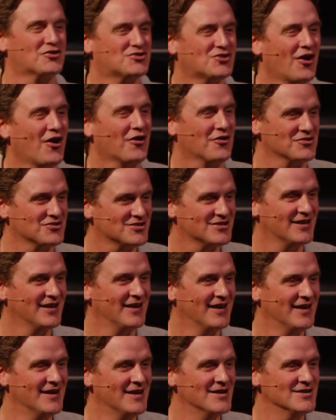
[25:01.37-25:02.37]
a church,
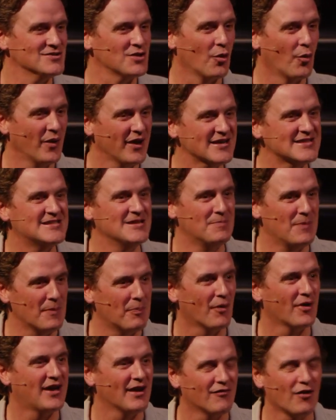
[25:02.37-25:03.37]
so that we can see
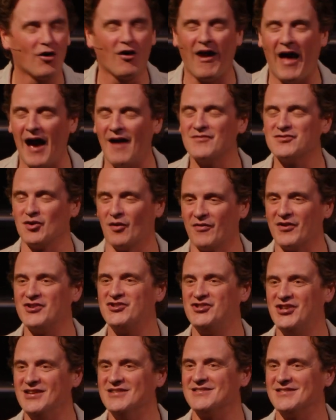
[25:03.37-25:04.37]
people give their lives over to
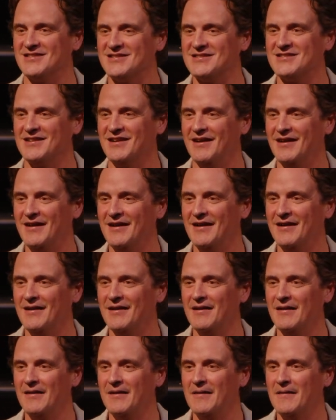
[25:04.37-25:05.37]
Jesus.
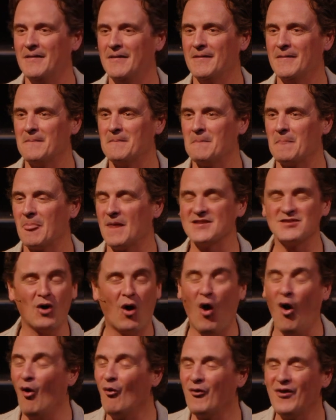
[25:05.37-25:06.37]
That's the
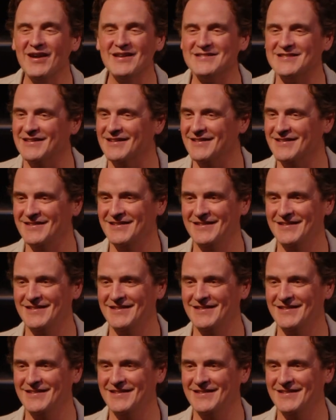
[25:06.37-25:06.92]
whole reason.